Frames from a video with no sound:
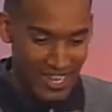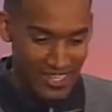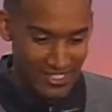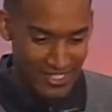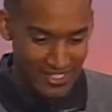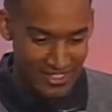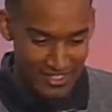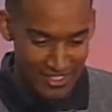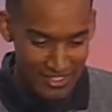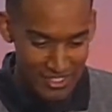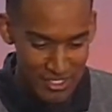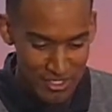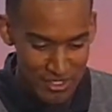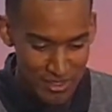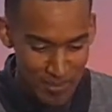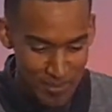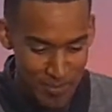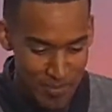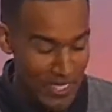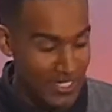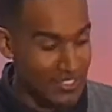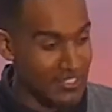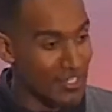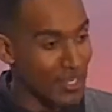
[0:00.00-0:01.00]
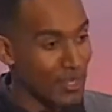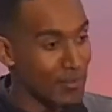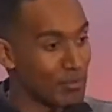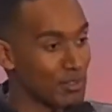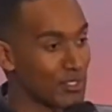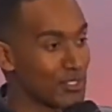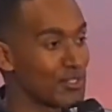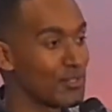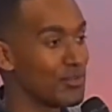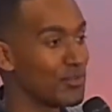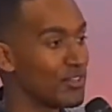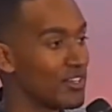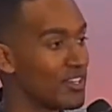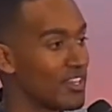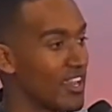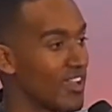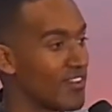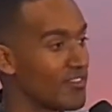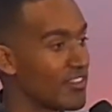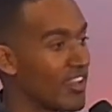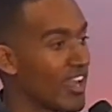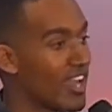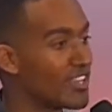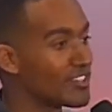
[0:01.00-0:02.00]
this is the best opportunity
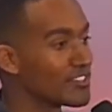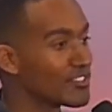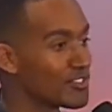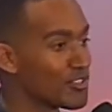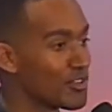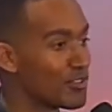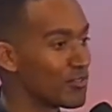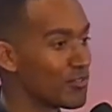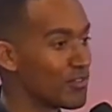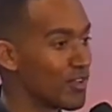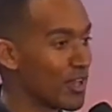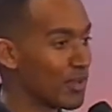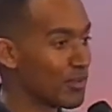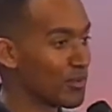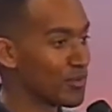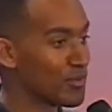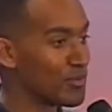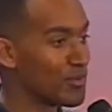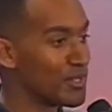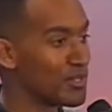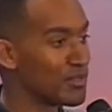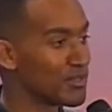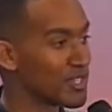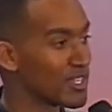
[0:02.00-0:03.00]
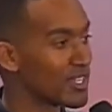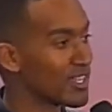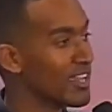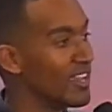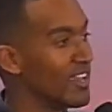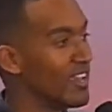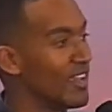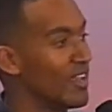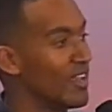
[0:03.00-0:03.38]
I've gotten so far with music.